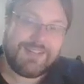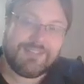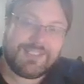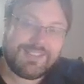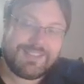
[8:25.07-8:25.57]

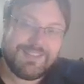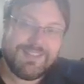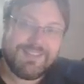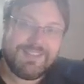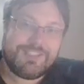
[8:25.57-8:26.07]
she's
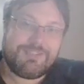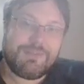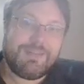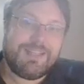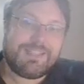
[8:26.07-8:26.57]

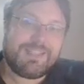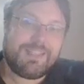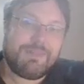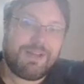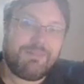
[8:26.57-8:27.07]
reminiscing
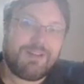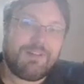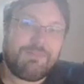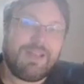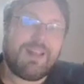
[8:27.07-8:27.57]
about what it
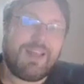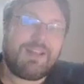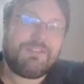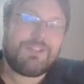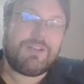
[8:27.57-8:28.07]
would be like
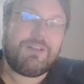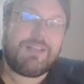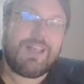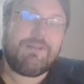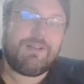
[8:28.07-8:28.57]
if her and
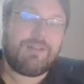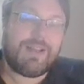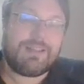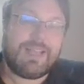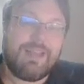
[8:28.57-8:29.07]
Gabriel
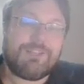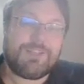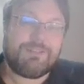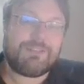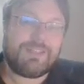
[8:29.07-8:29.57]
got to have
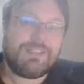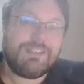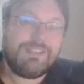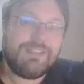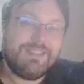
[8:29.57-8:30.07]
children,
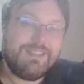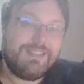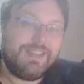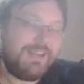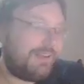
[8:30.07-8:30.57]

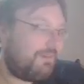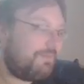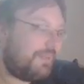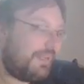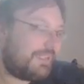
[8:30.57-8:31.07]
And
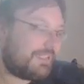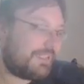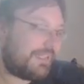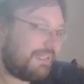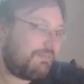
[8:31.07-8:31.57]
this is
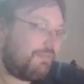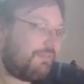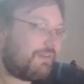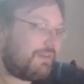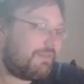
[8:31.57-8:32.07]
again
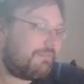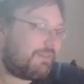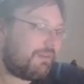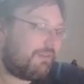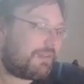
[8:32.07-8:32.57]
before we're
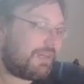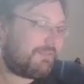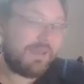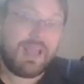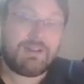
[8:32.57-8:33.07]
going kind
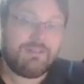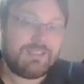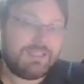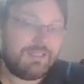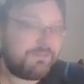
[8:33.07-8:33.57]
of
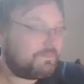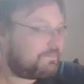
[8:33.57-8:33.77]
backwards here.